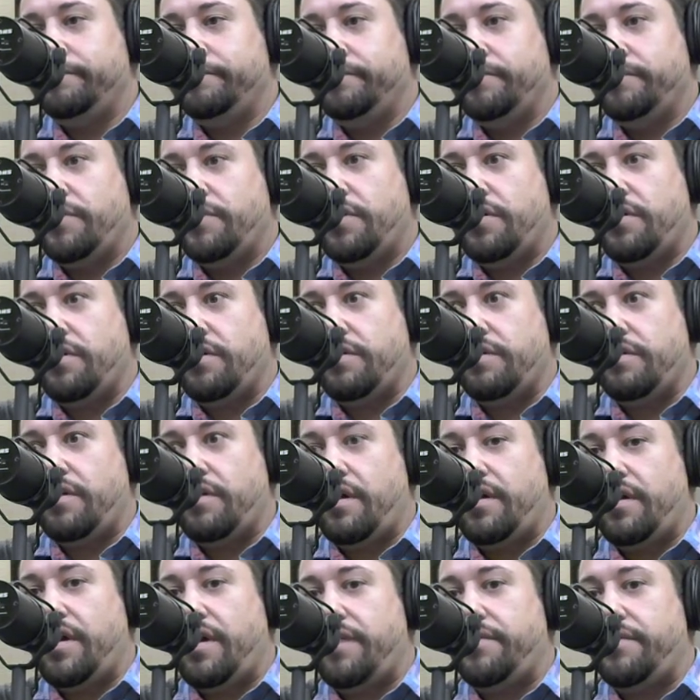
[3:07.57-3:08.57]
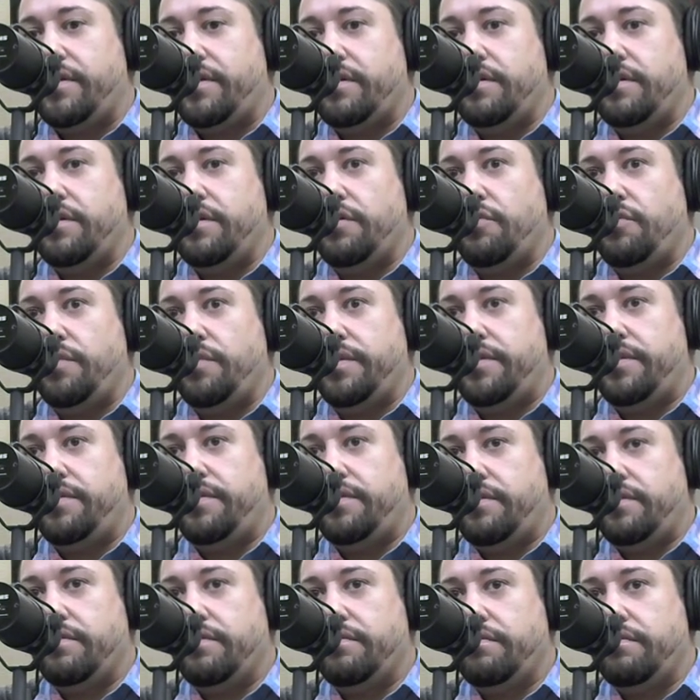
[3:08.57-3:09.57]
just not having to deal with
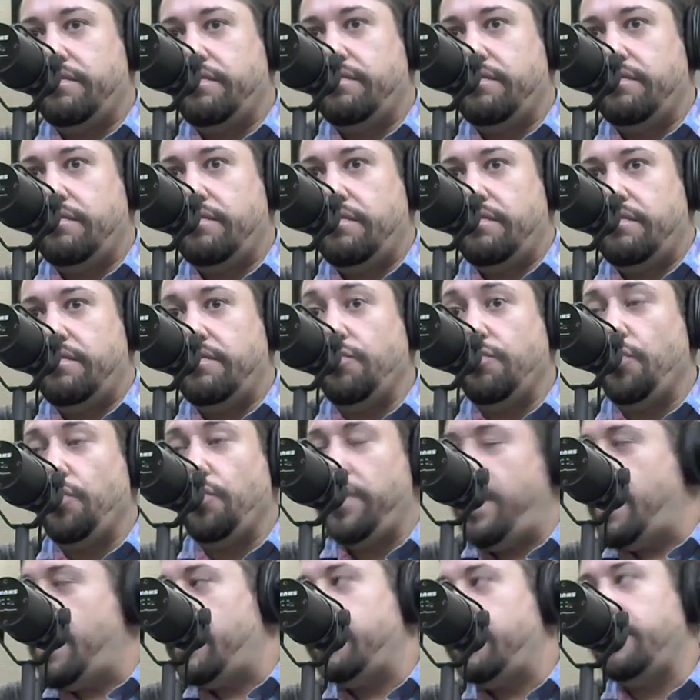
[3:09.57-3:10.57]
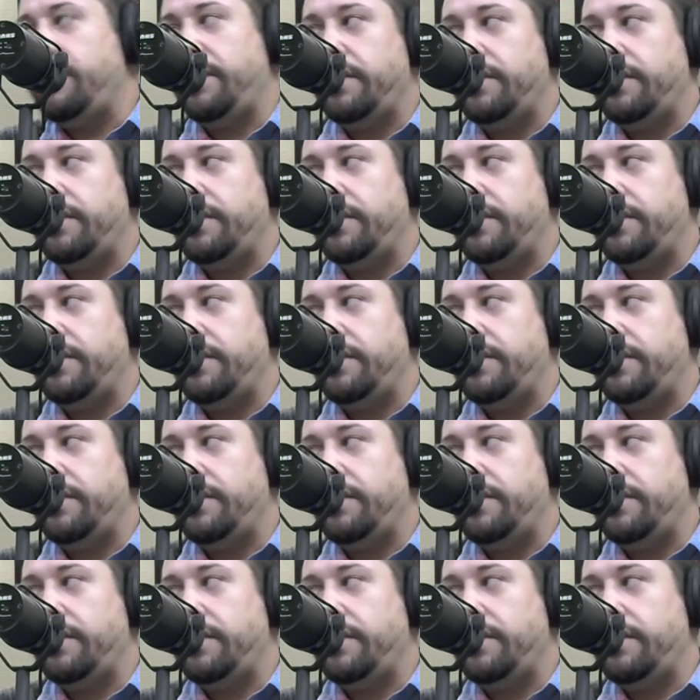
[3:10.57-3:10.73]
reality.